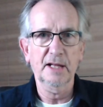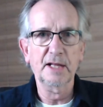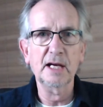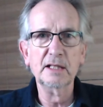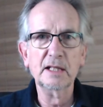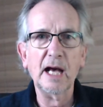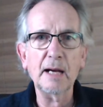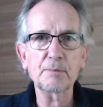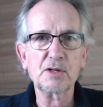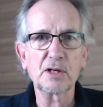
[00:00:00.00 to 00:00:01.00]
That
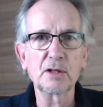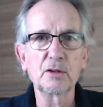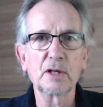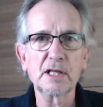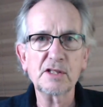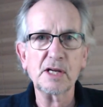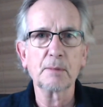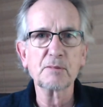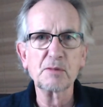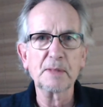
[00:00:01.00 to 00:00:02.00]
absolutely
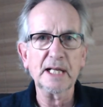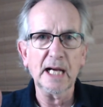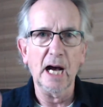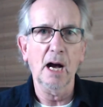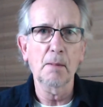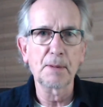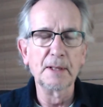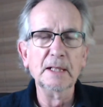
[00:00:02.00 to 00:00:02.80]
sums me up.